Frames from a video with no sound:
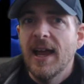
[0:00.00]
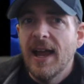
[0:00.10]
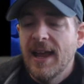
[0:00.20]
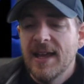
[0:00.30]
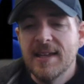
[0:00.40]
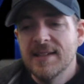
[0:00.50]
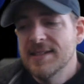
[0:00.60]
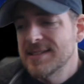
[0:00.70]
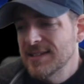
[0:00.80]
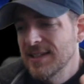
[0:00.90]

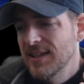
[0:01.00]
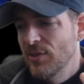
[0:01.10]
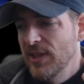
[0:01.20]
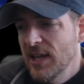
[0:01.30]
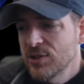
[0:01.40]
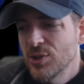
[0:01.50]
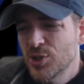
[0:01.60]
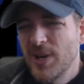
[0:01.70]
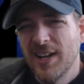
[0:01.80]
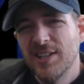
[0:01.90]
and the external
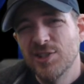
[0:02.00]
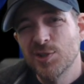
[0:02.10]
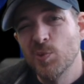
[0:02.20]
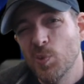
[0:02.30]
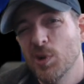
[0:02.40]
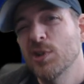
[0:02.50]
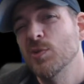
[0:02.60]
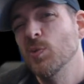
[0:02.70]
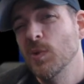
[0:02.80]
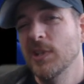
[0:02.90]
tracking just worked
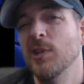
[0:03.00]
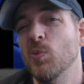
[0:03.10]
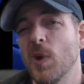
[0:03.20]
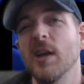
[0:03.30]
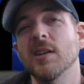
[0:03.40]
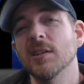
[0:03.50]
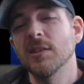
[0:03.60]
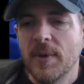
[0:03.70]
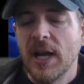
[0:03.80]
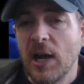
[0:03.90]
really
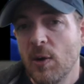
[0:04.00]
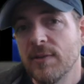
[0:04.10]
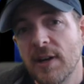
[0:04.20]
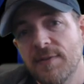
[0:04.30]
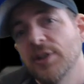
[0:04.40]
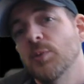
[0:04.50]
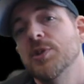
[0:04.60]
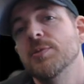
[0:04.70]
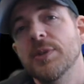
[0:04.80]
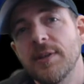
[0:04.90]
well. However, I felt it
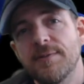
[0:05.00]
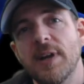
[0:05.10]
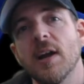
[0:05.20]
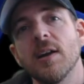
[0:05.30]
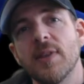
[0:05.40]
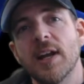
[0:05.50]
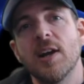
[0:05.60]
wasn't really fair that I